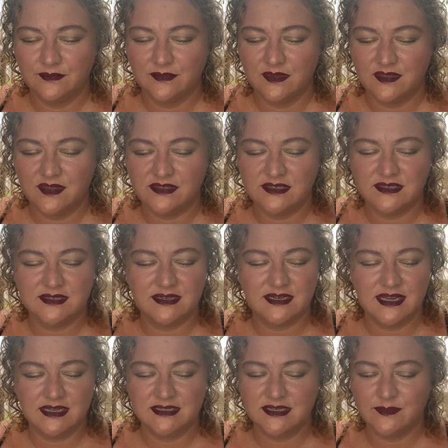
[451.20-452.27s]
This is an
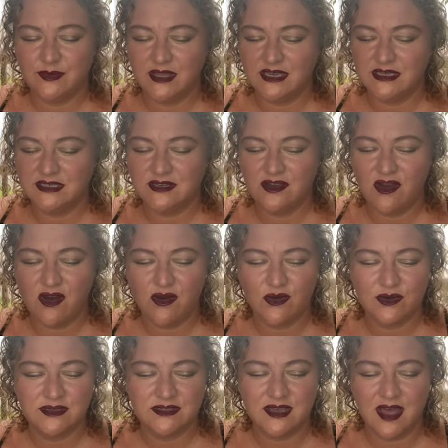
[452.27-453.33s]
easy place to go
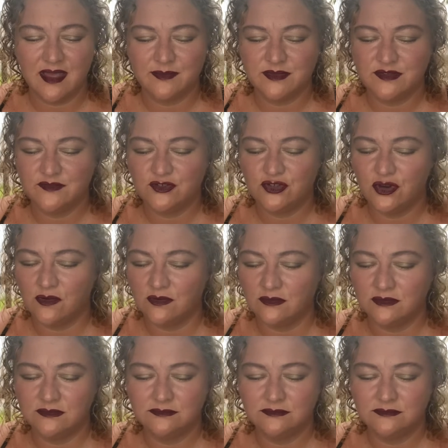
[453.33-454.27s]
in times of struggle.